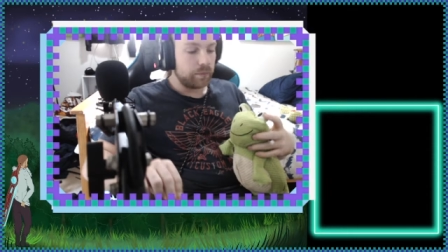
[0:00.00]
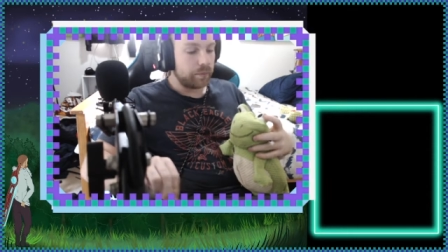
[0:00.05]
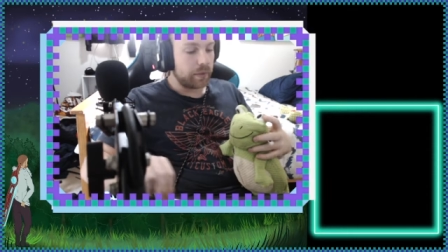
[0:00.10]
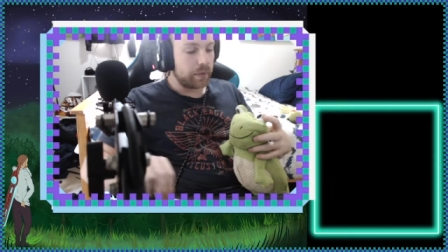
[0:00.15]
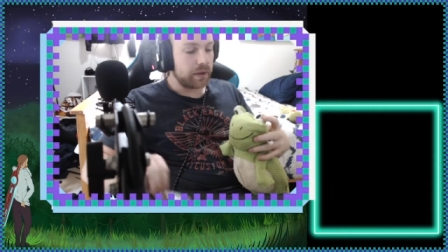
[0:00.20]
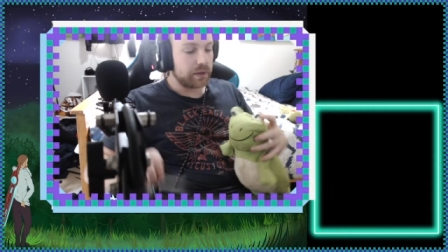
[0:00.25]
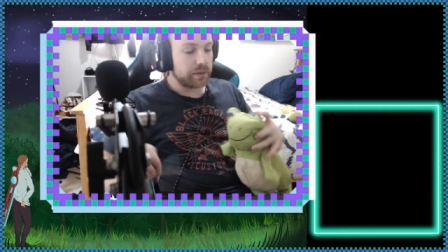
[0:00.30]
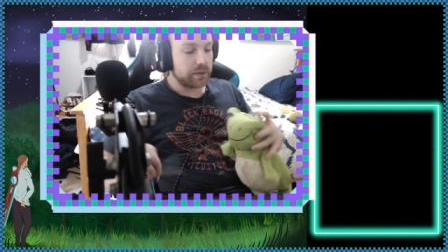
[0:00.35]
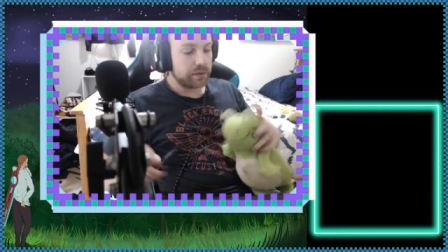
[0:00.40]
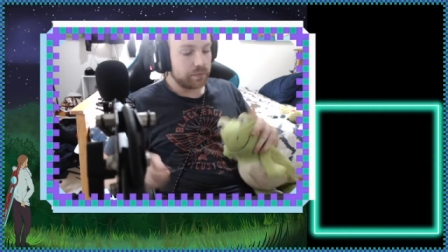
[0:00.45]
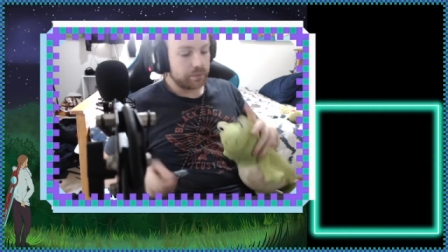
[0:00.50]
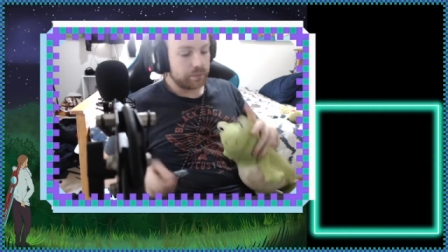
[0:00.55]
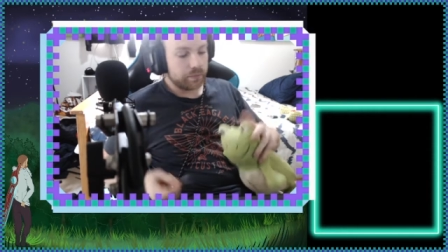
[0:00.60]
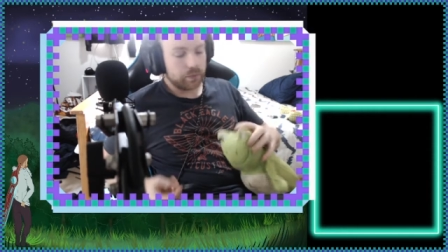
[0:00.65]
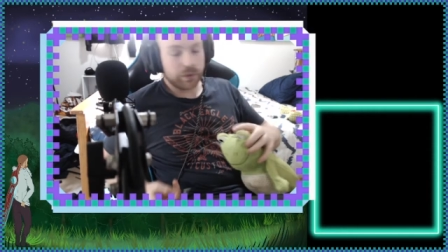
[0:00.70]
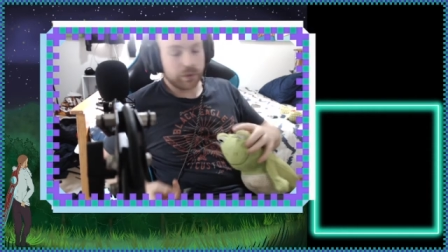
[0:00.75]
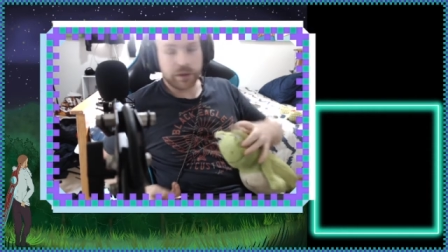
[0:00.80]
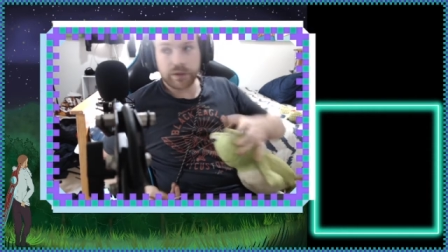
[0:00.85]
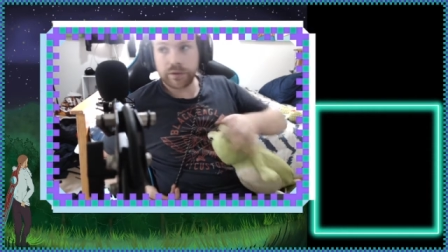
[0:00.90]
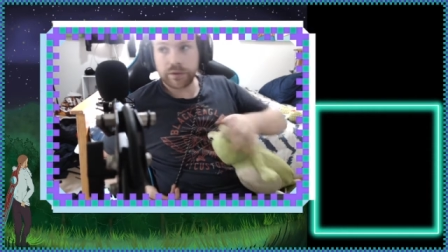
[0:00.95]
but
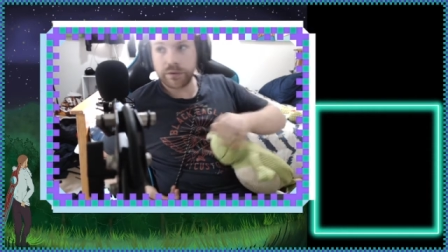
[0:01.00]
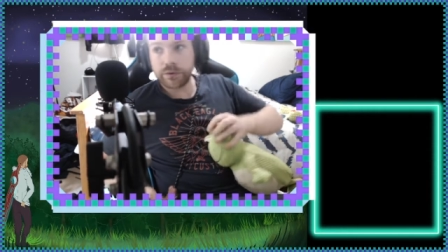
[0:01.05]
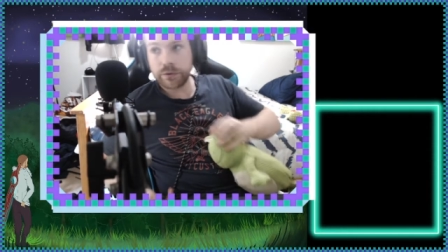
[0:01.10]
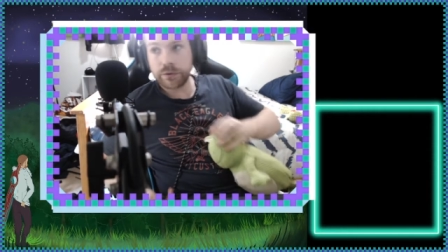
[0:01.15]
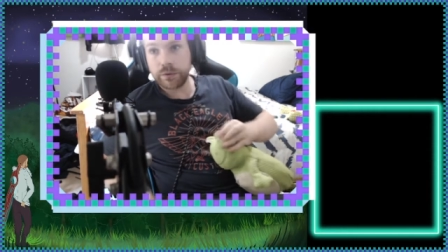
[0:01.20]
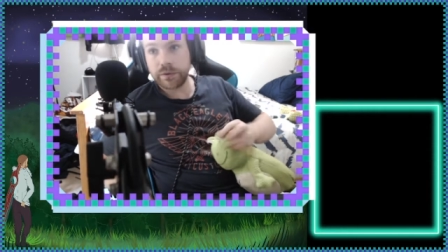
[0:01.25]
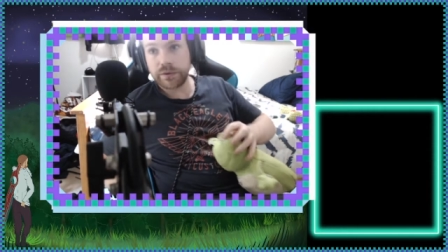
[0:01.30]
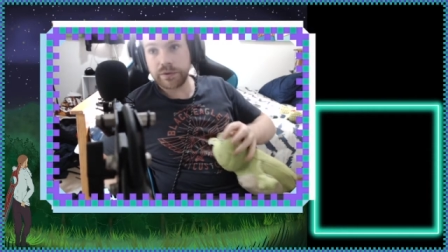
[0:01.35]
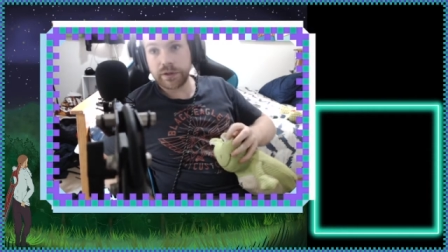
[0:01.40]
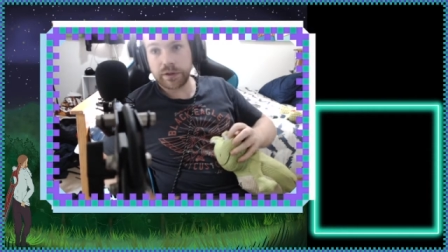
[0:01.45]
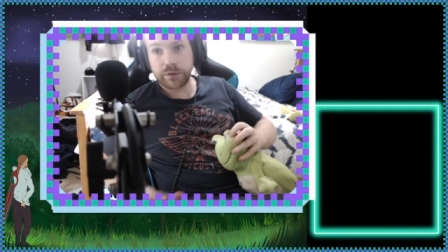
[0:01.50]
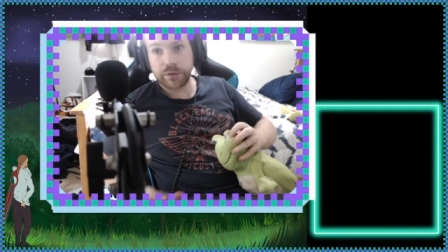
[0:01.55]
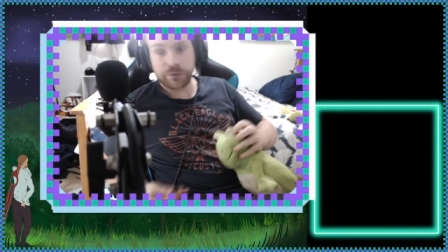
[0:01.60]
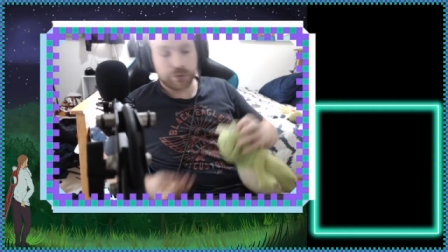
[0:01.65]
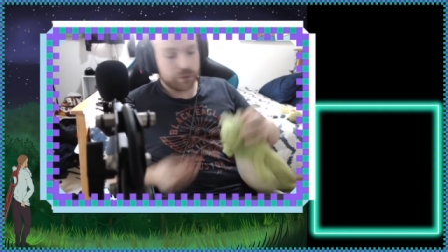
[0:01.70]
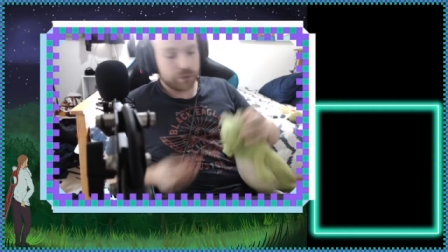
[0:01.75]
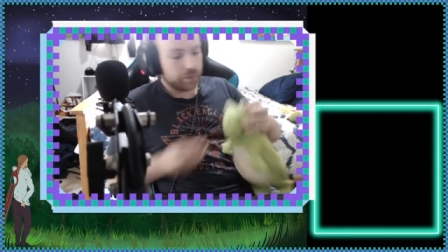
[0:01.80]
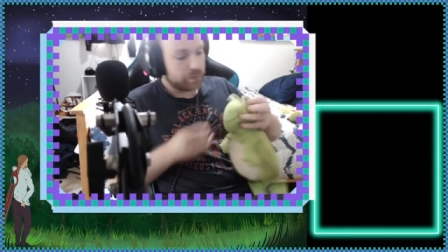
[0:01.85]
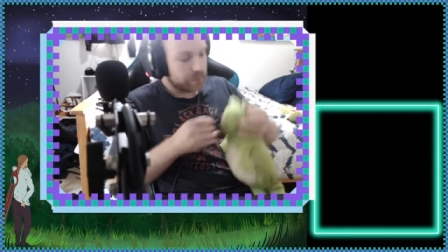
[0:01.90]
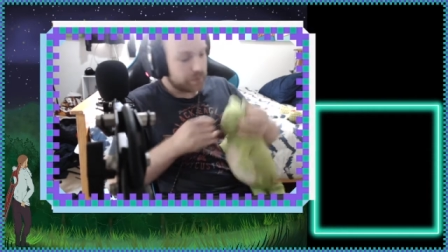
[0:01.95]
what I could do is I can
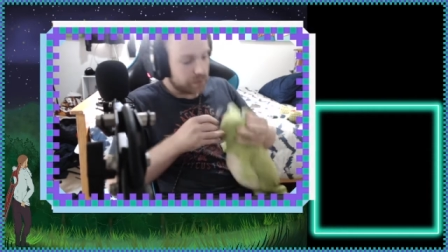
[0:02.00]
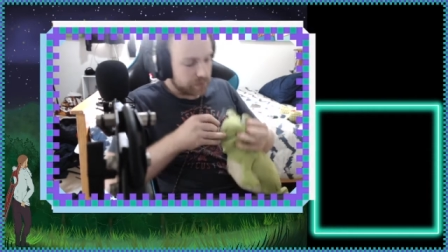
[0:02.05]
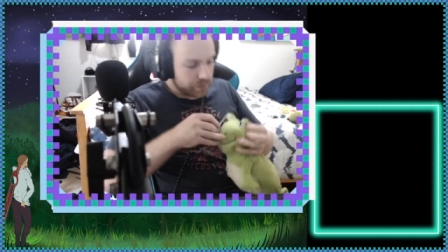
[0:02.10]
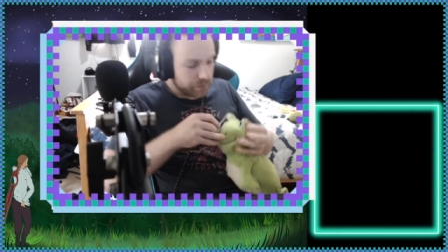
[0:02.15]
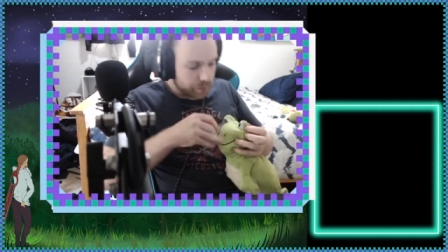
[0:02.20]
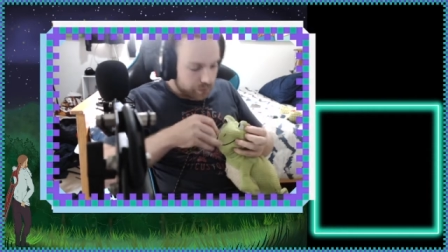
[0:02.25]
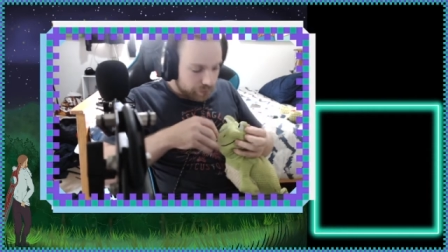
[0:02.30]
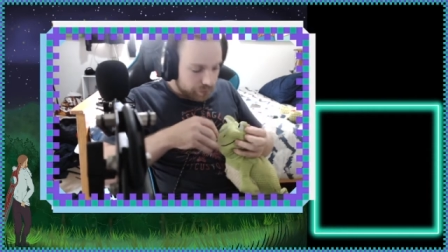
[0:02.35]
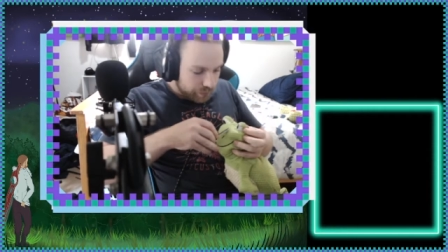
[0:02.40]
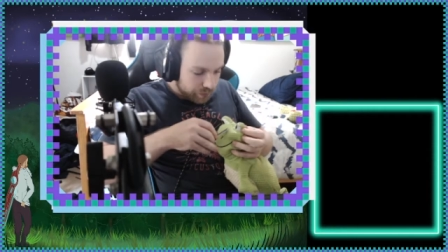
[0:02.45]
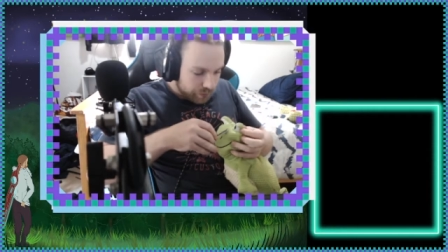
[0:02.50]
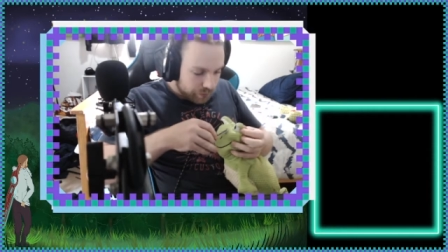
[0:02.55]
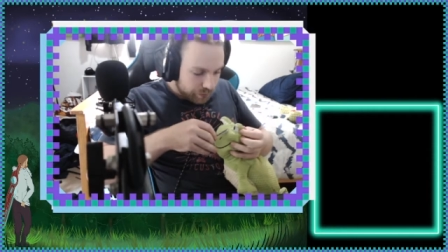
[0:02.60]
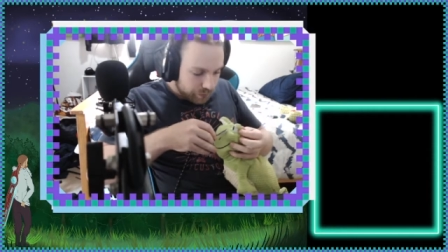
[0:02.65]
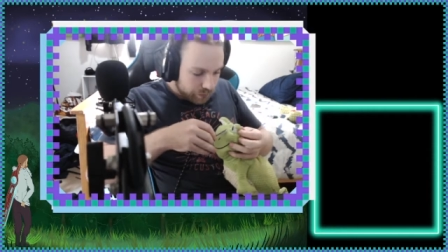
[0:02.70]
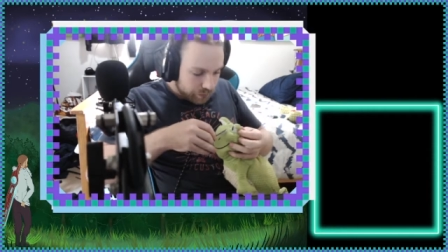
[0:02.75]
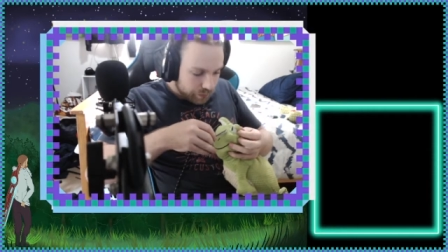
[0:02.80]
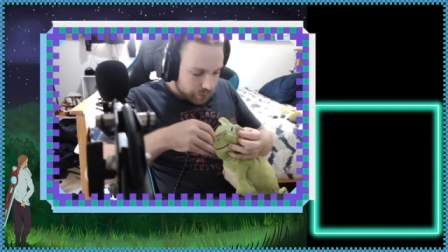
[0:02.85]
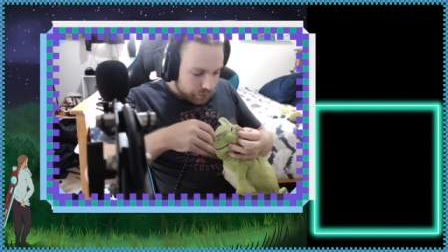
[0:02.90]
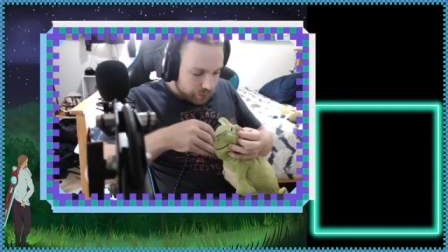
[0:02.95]
trim this one really
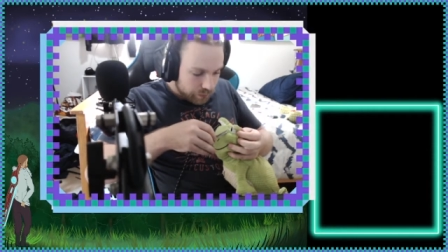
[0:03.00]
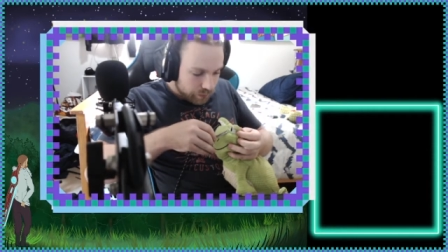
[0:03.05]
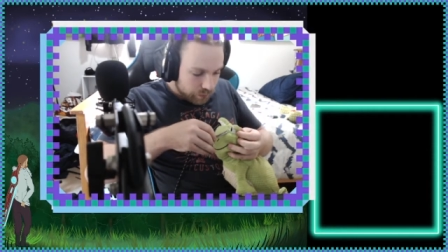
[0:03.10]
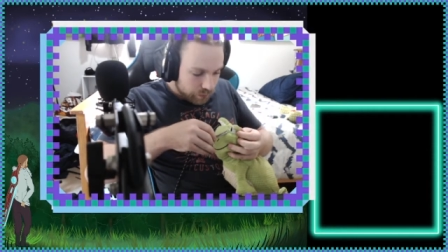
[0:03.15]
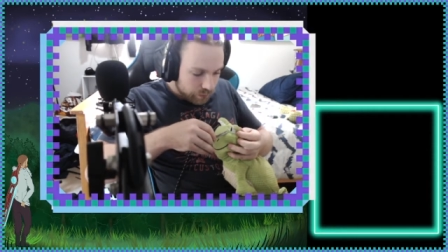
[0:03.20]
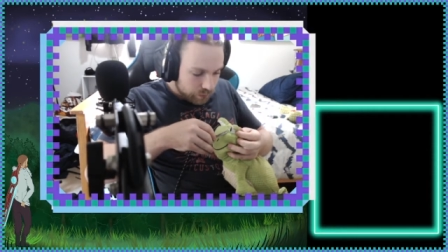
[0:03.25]
close